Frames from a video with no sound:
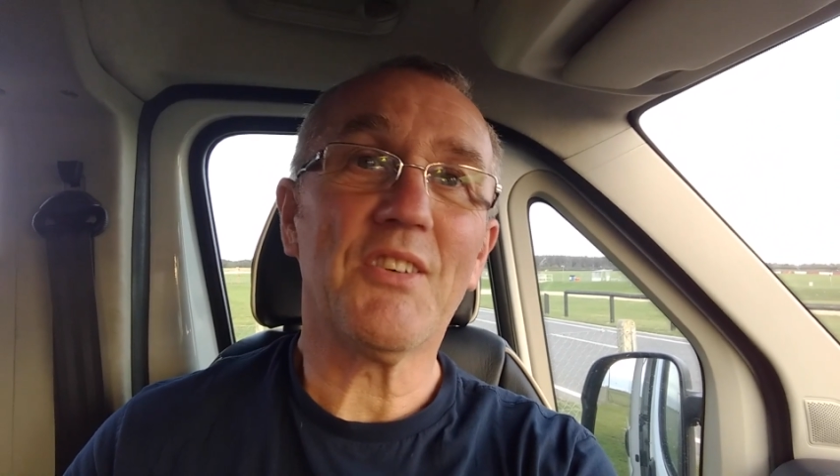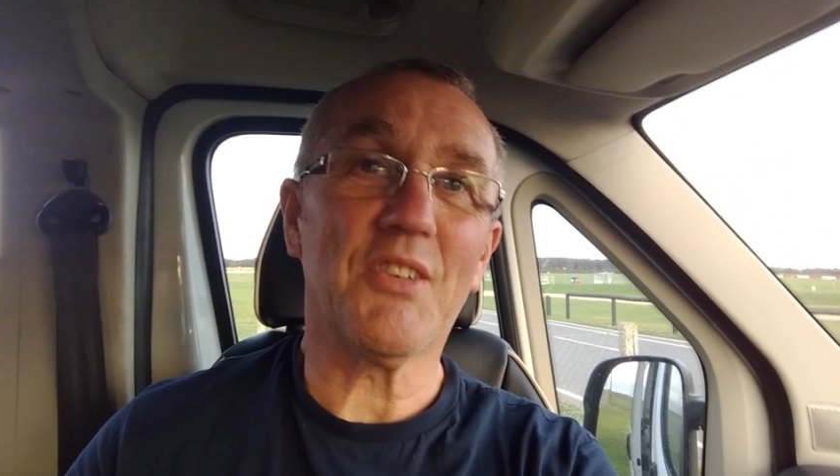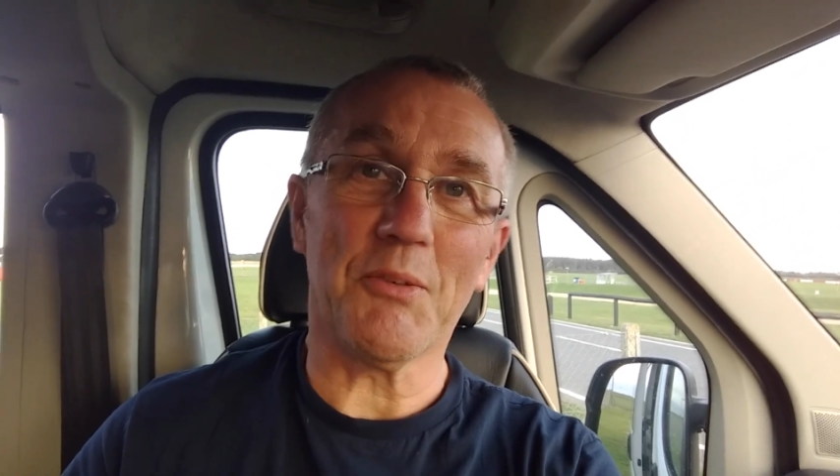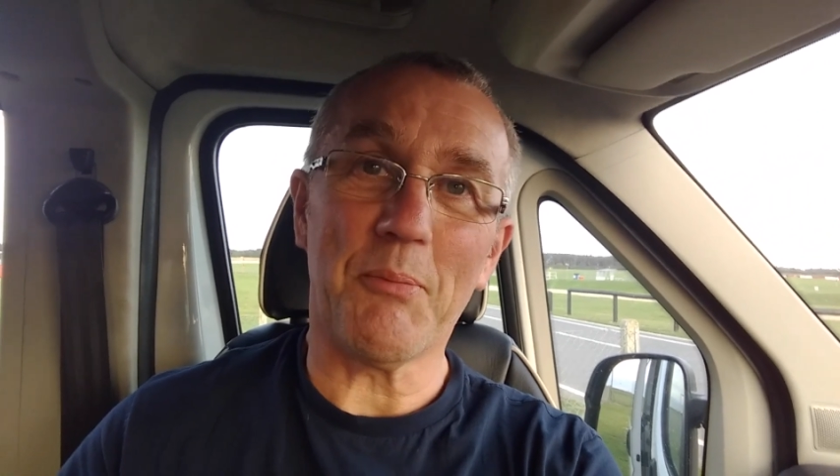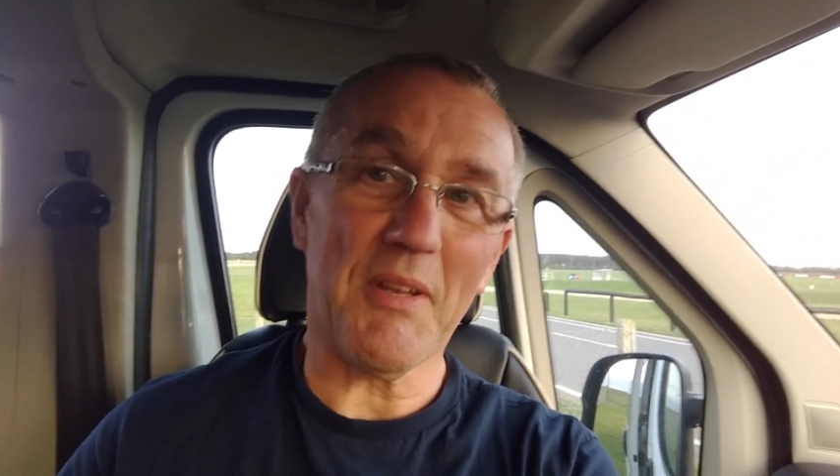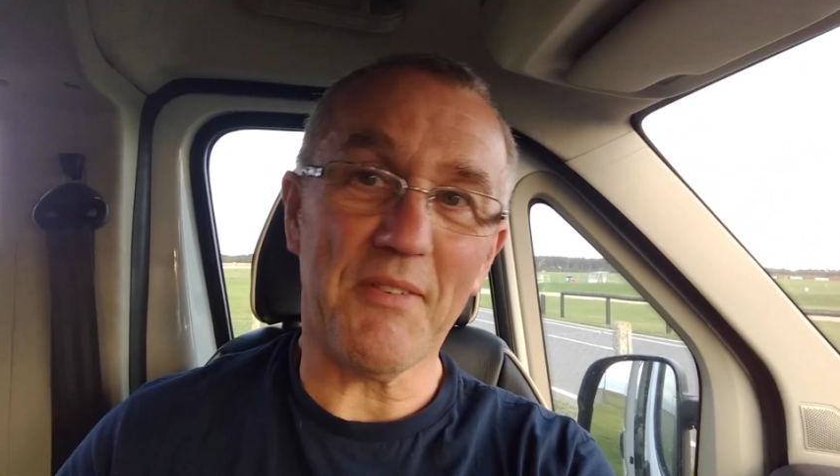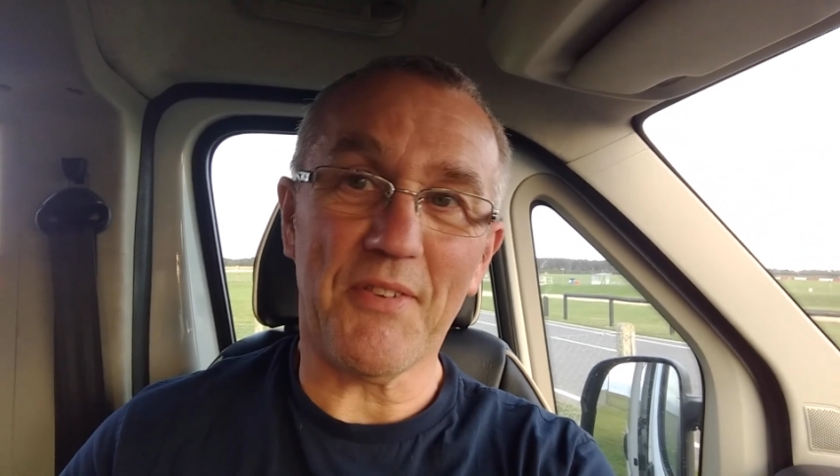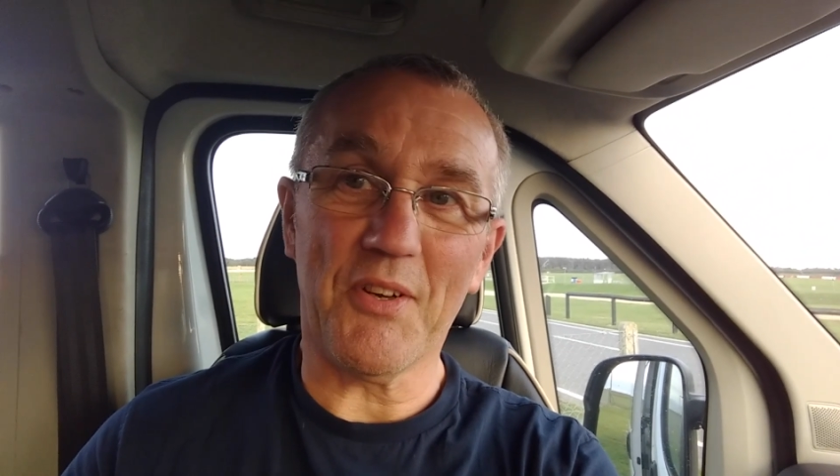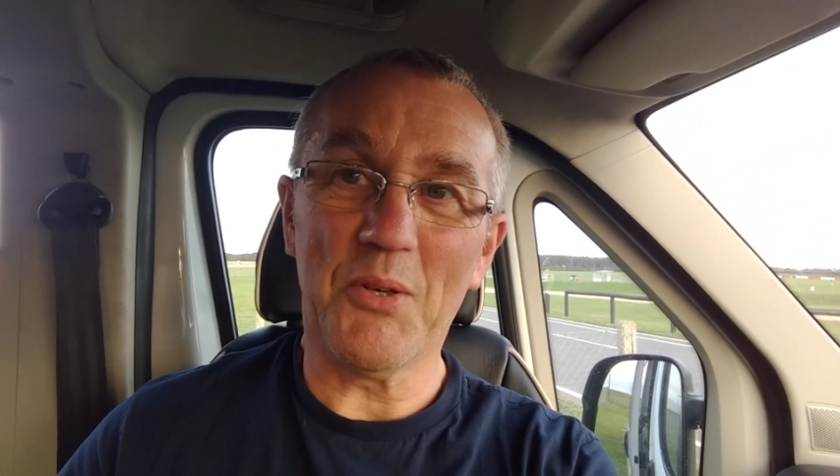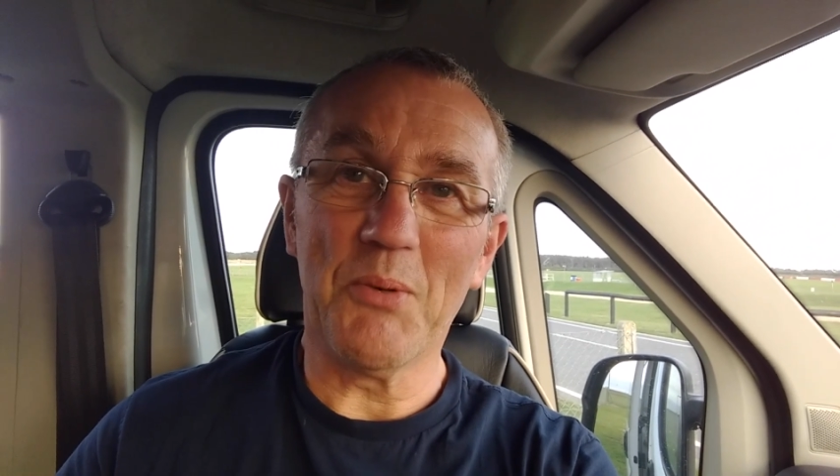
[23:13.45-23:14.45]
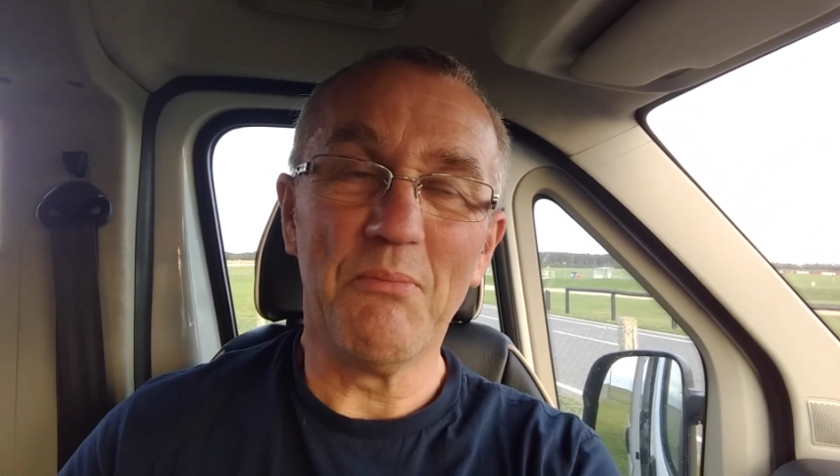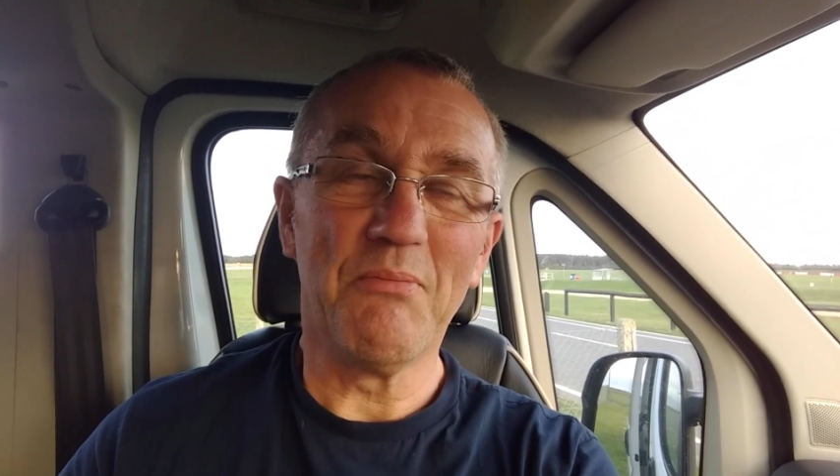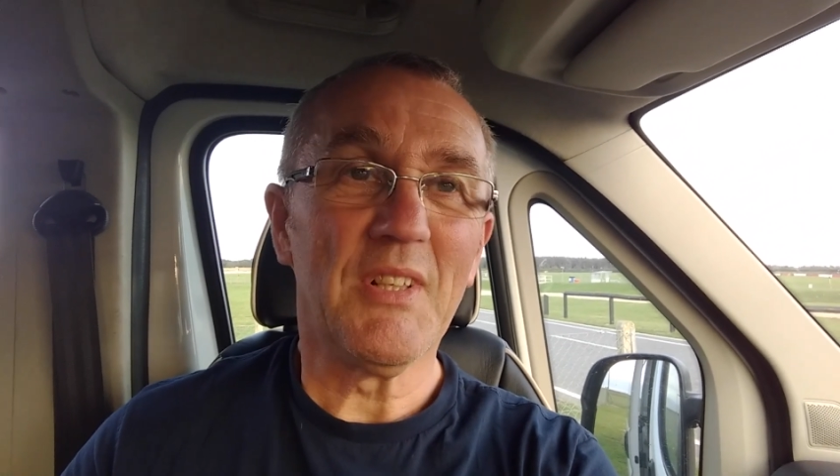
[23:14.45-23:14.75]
got a bit of film.